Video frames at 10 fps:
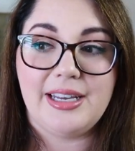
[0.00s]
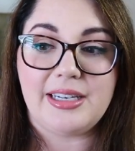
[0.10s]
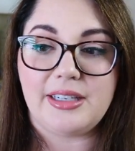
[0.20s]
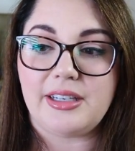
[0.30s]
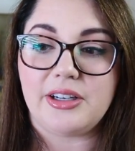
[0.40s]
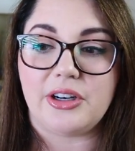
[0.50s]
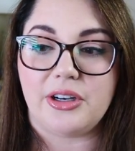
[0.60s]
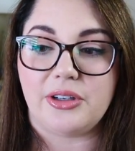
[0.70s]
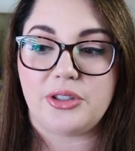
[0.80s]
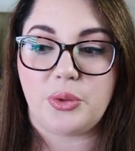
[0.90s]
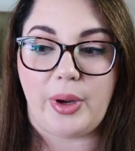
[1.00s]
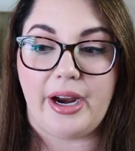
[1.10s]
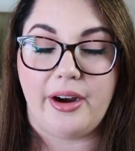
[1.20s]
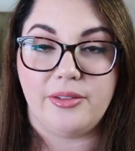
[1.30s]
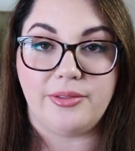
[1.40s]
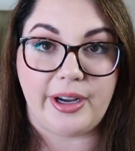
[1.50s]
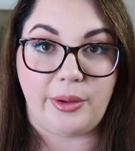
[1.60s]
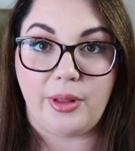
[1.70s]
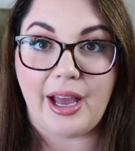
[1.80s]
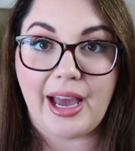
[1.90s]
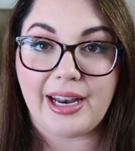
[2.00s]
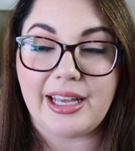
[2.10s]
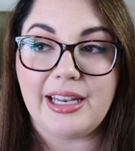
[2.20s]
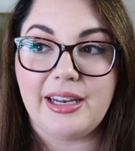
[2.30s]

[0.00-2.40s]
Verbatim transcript: near to where Viola had it.